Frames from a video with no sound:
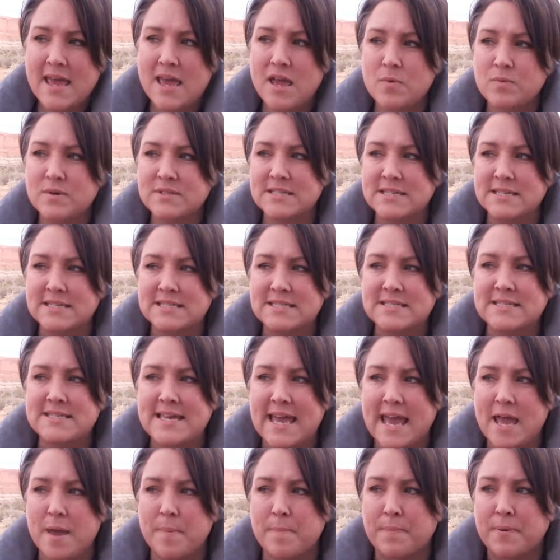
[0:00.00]
It was an
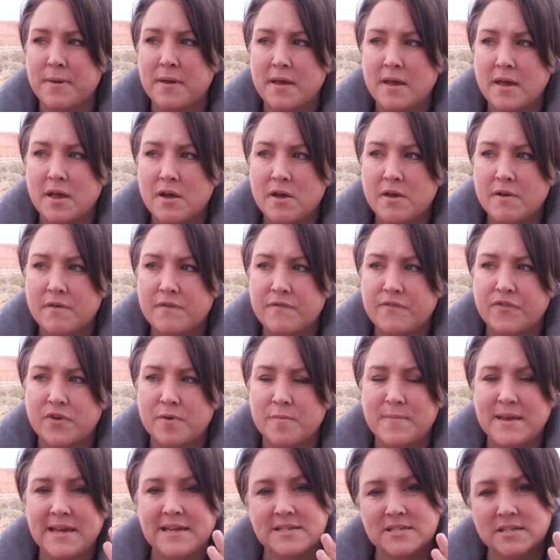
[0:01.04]
escape for
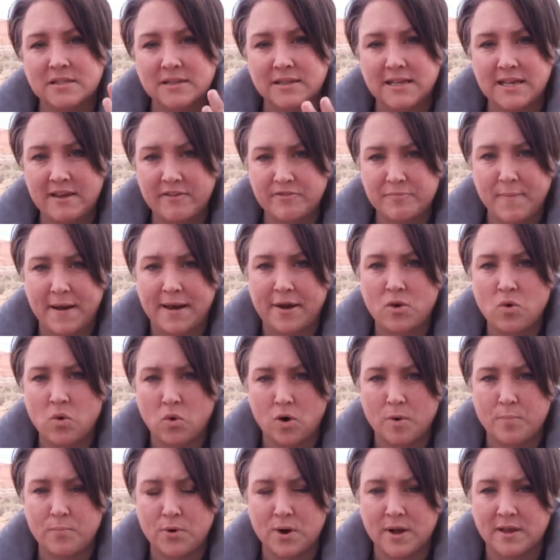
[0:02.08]
me to leave my
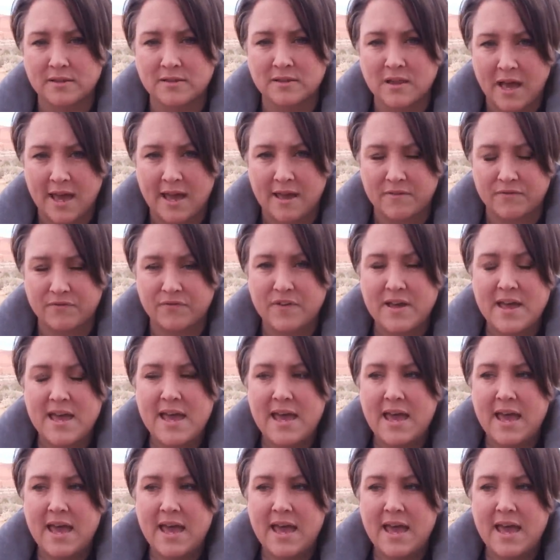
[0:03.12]
corporate life.